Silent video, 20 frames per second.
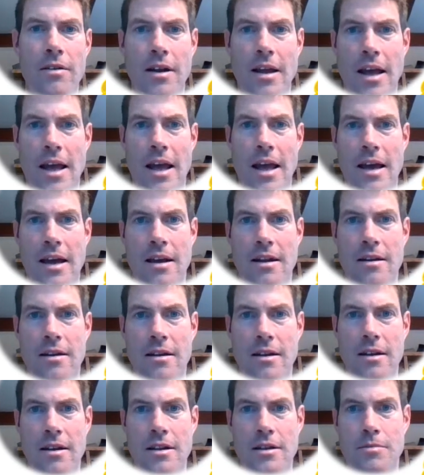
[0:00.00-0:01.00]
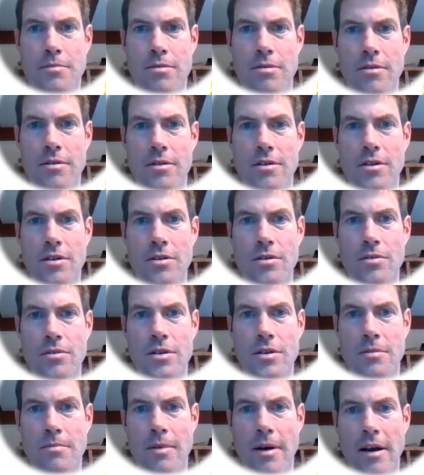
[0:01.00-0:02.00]
and it is
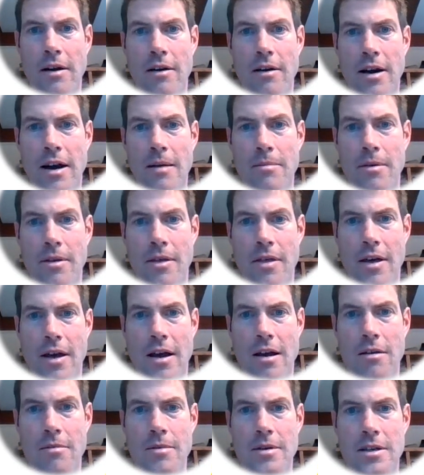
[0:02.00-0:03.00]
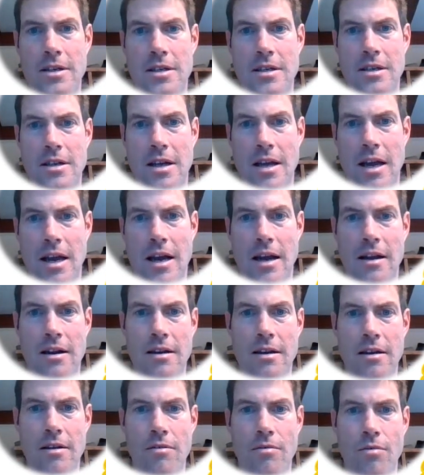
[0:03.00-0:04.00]
produced by our hypothalamus, and
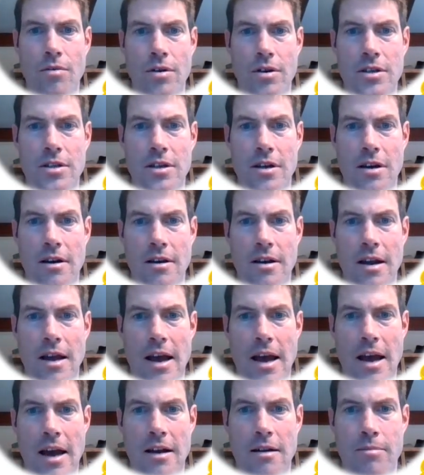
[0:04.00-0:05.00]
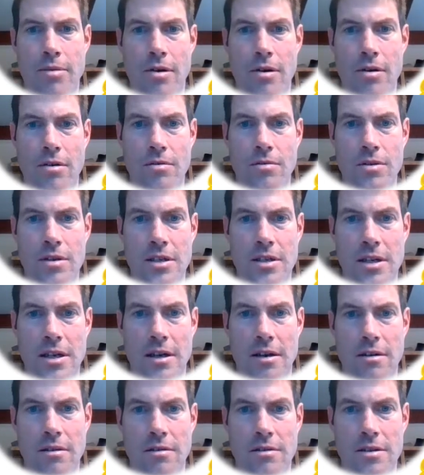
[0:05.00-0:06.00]
it works on adipose
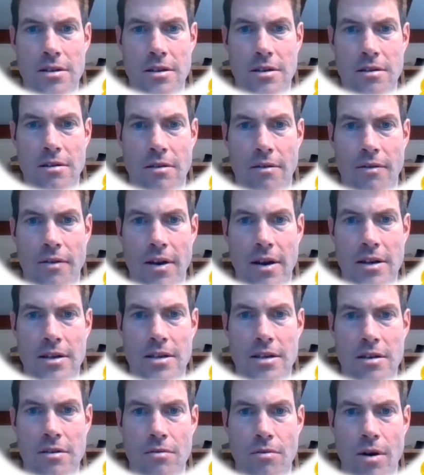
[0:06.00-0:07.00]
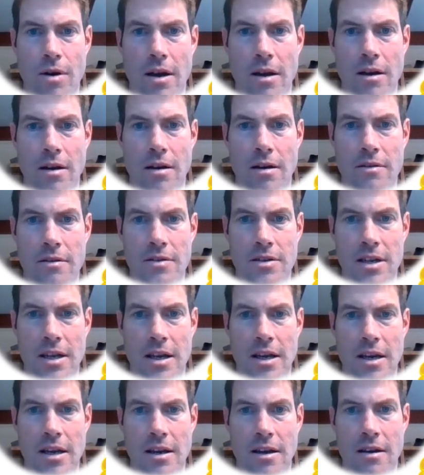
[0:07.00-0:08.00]
cells, a fancy way of
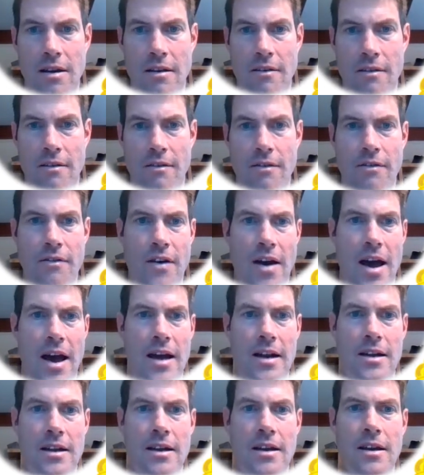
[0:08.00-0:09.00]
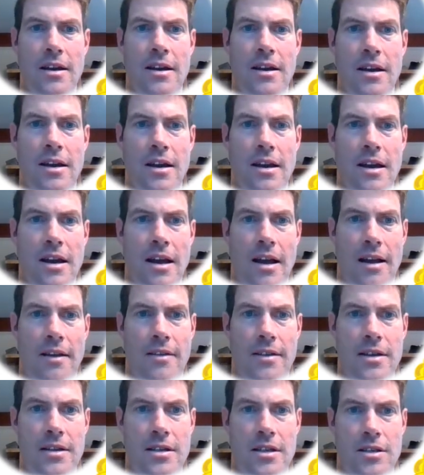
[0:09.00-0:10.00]
saying fat. And
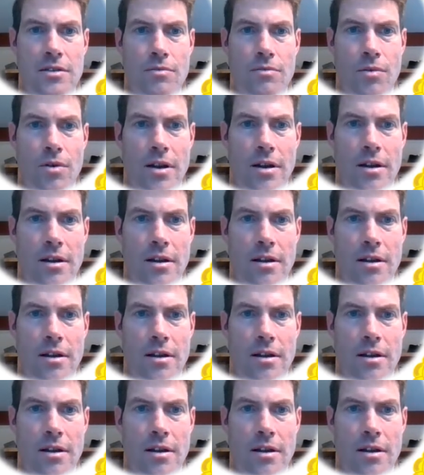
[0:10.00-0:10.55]
this is what,